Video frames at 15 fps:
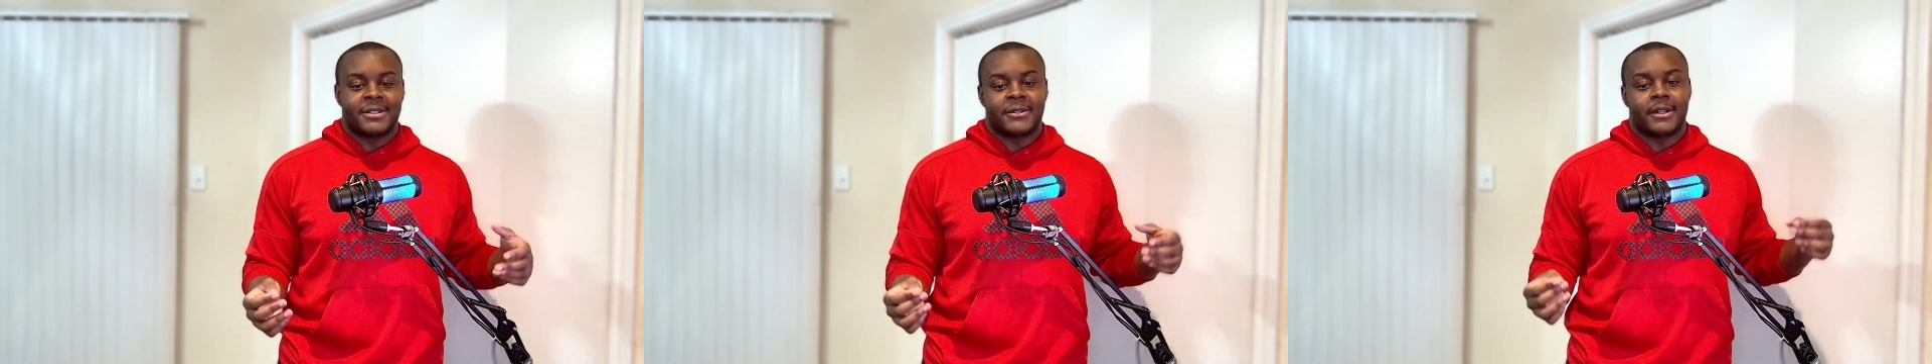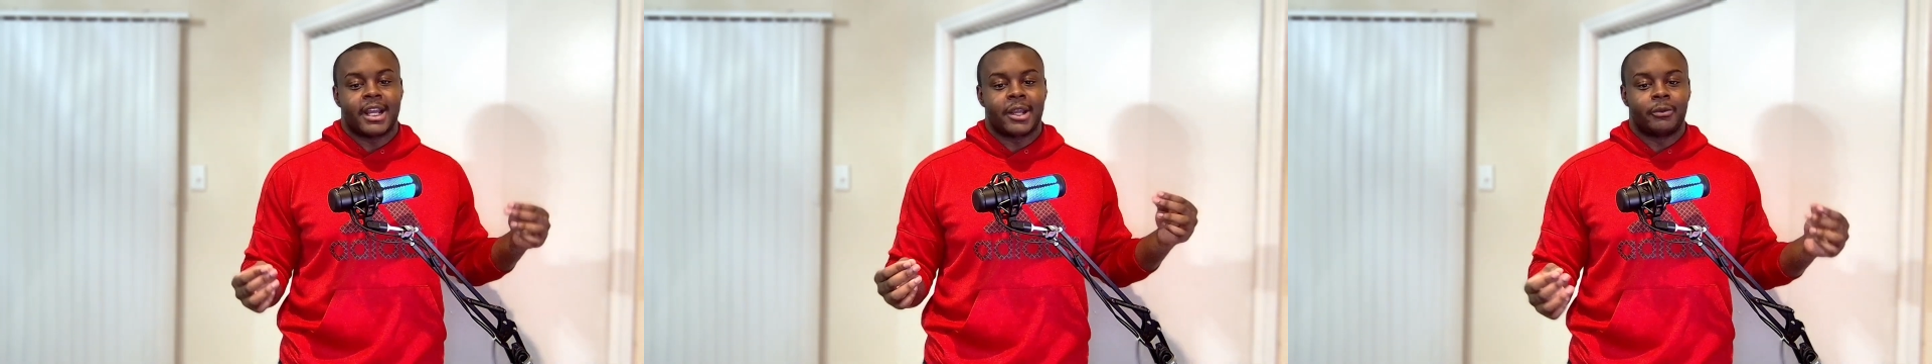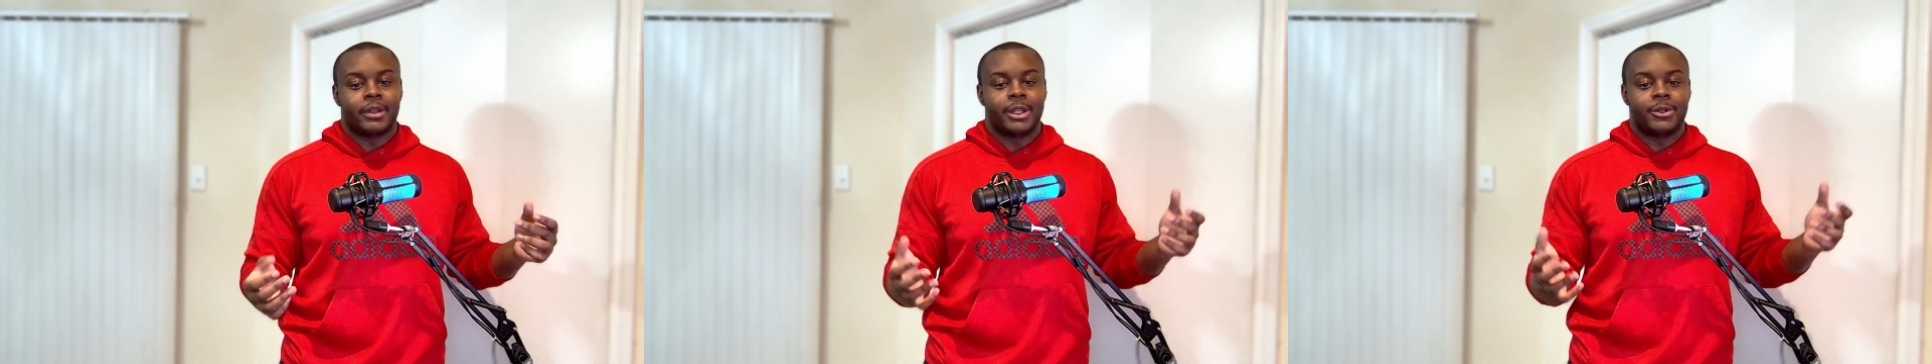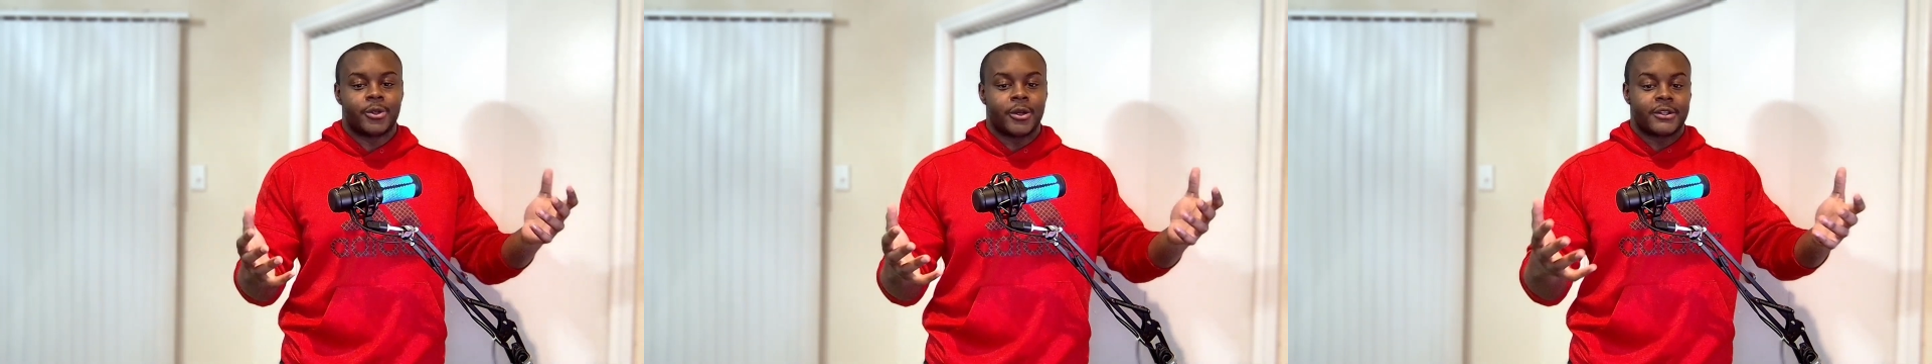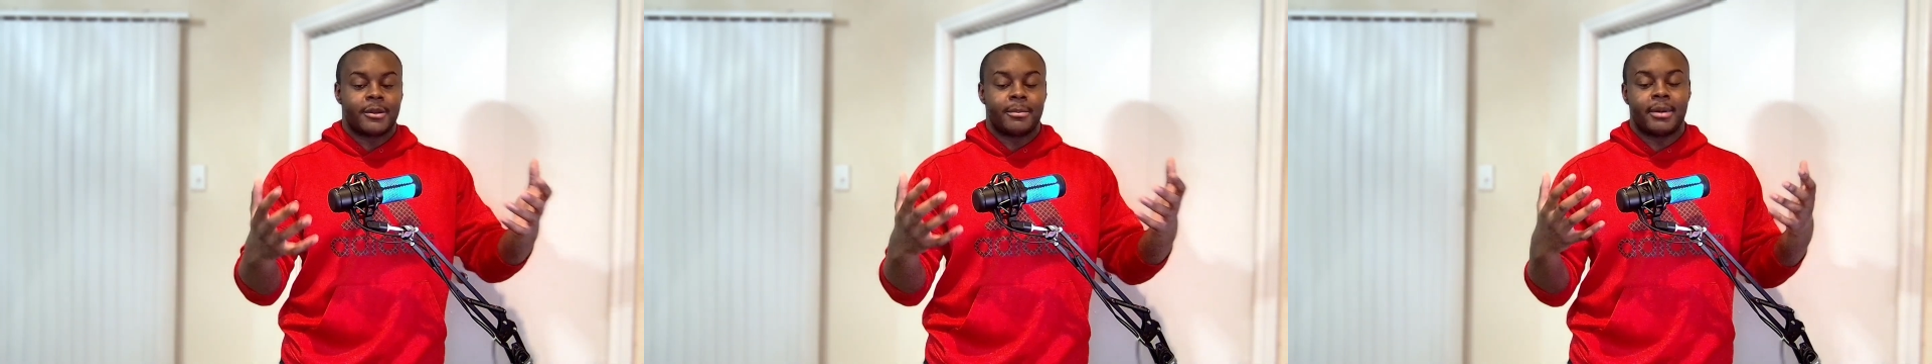so that can really
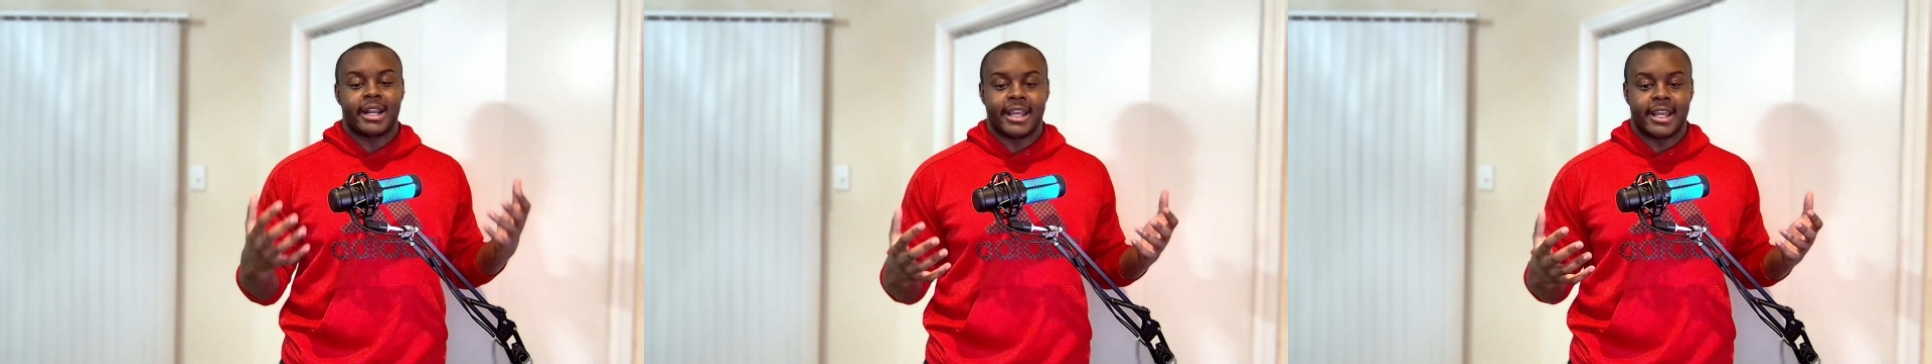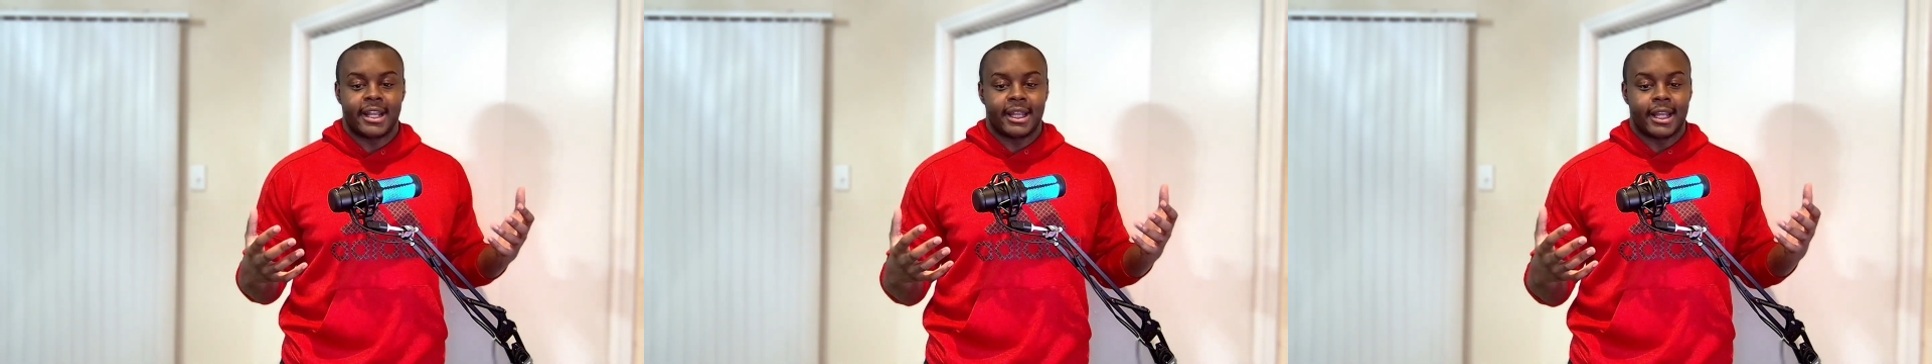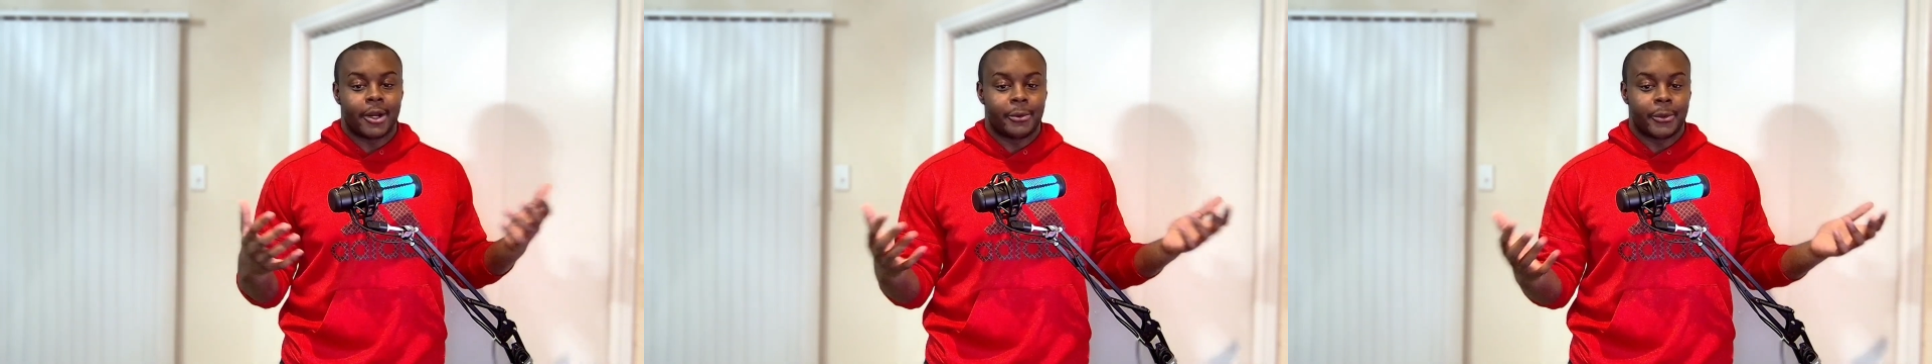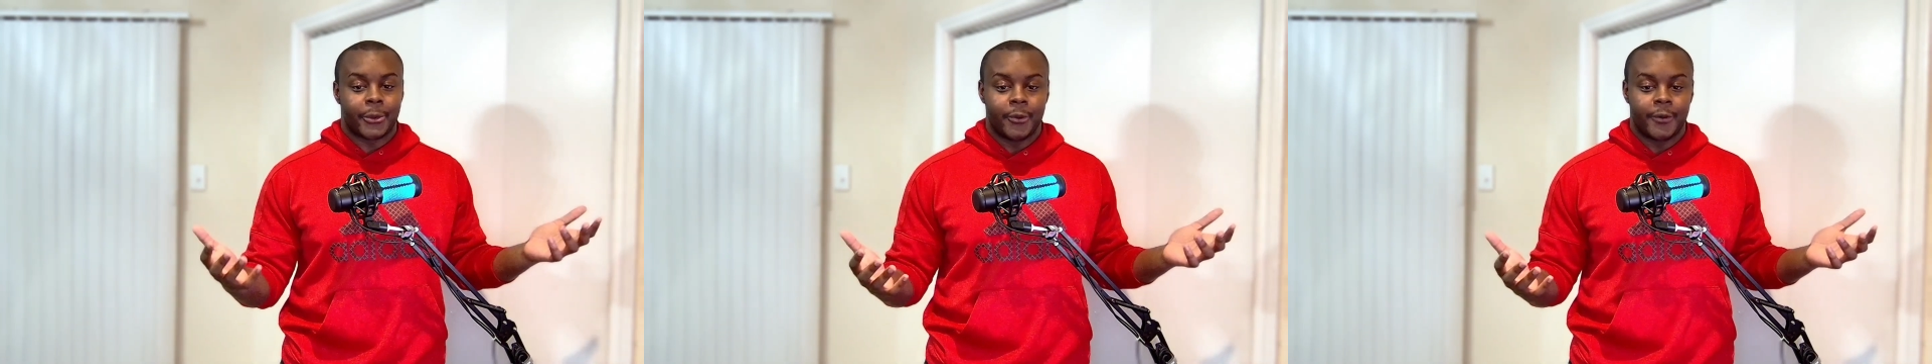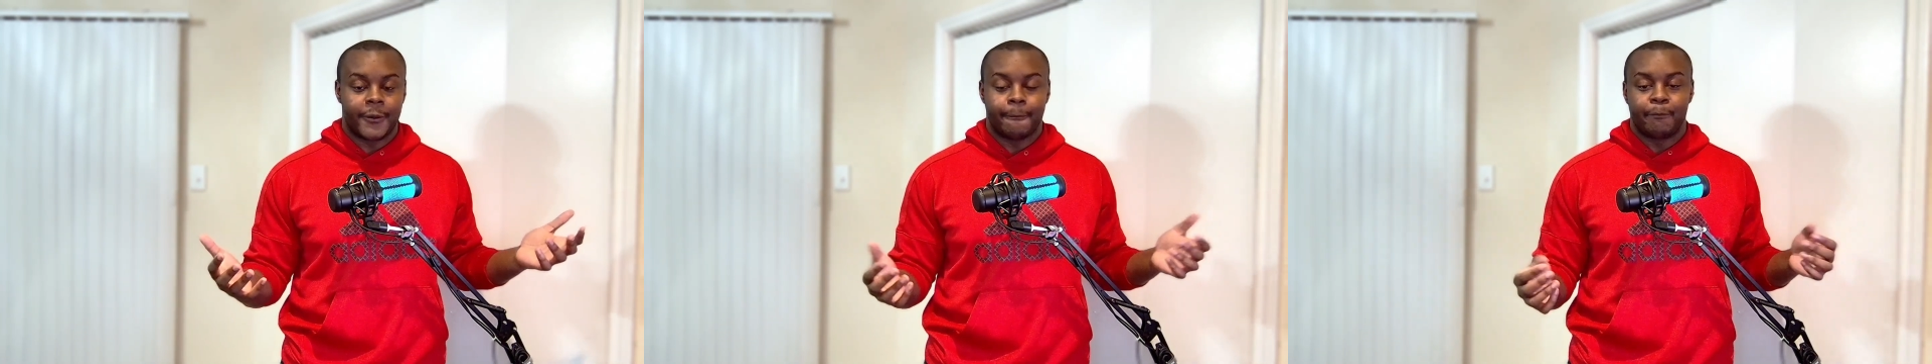draw somebody in, like a
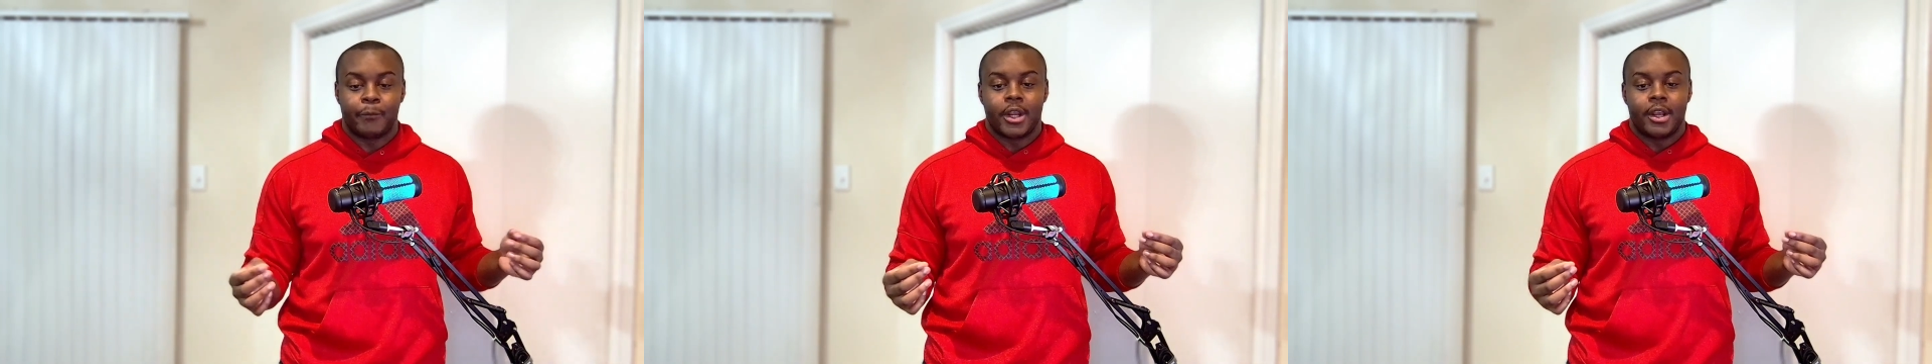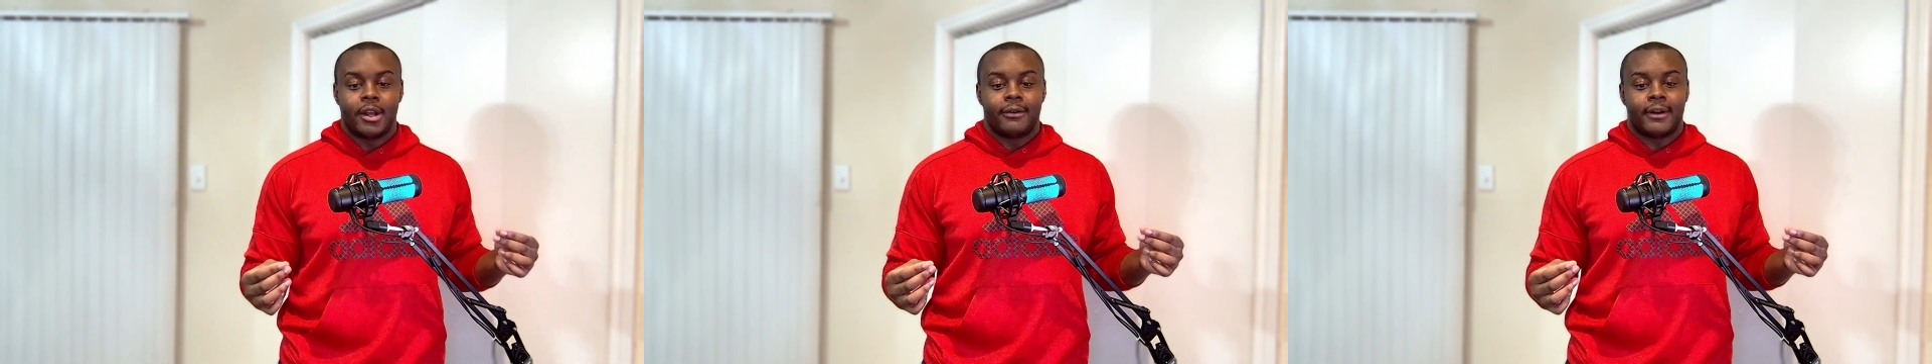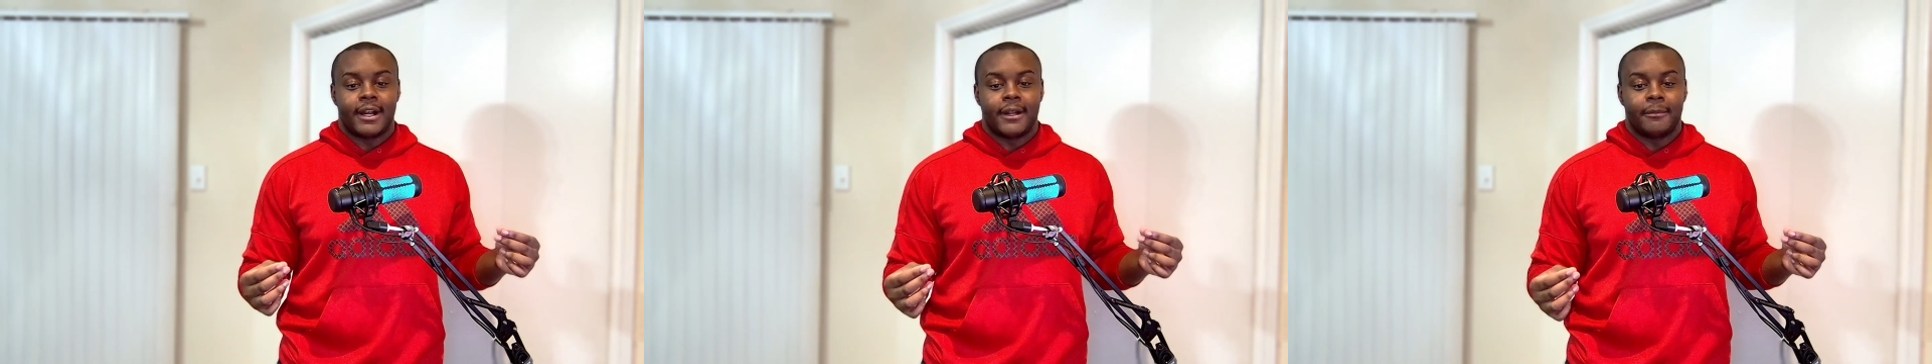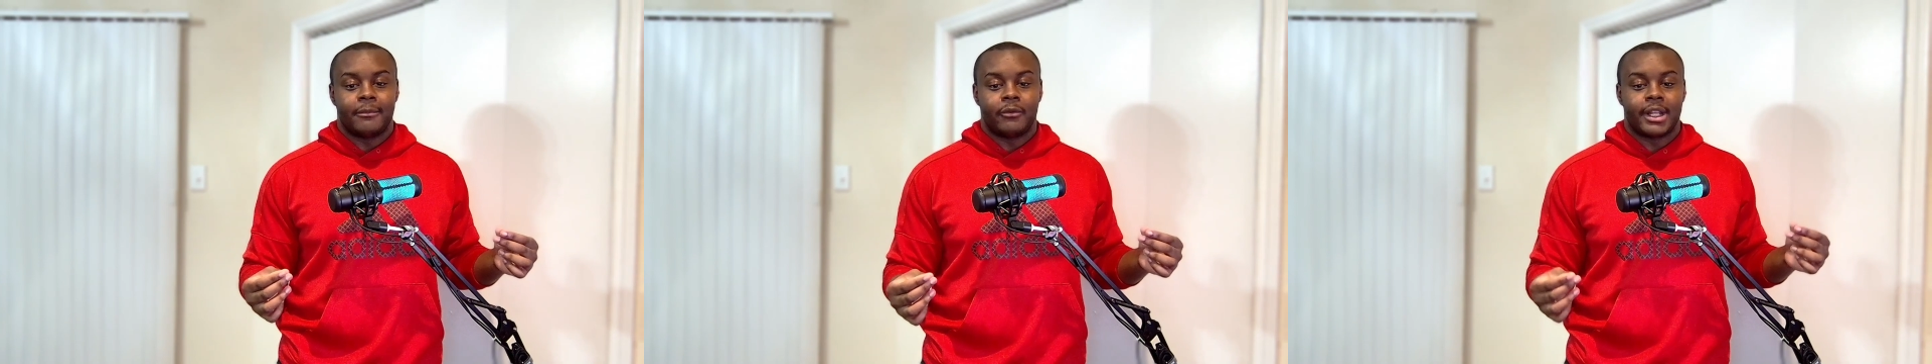recruiter, right?